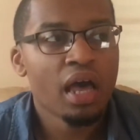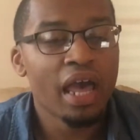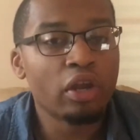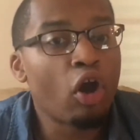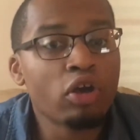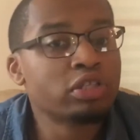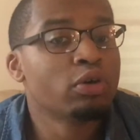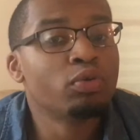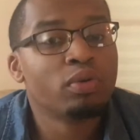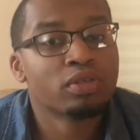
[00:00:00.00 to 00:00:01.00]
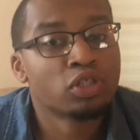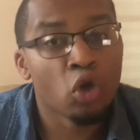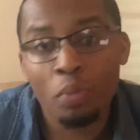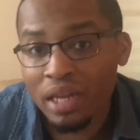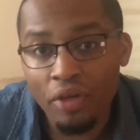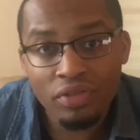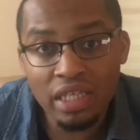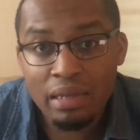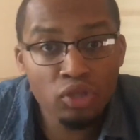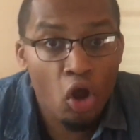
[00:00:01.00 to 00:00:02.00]
And also, so many other
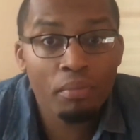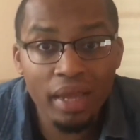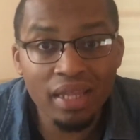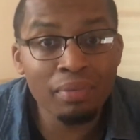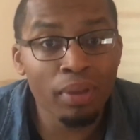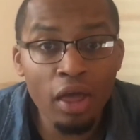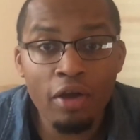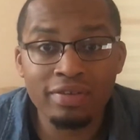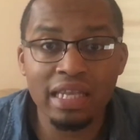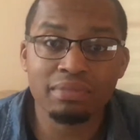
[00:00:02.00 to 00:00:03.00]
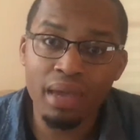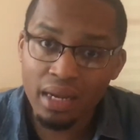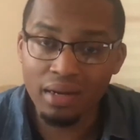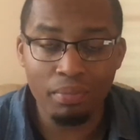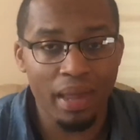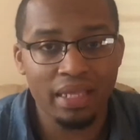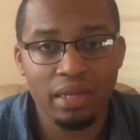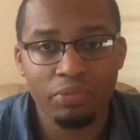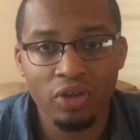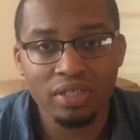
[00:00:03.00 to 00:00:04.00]
teams aren't making the playoffs that's made in the past
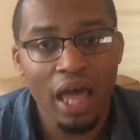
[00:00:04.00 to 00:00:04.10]
couple years.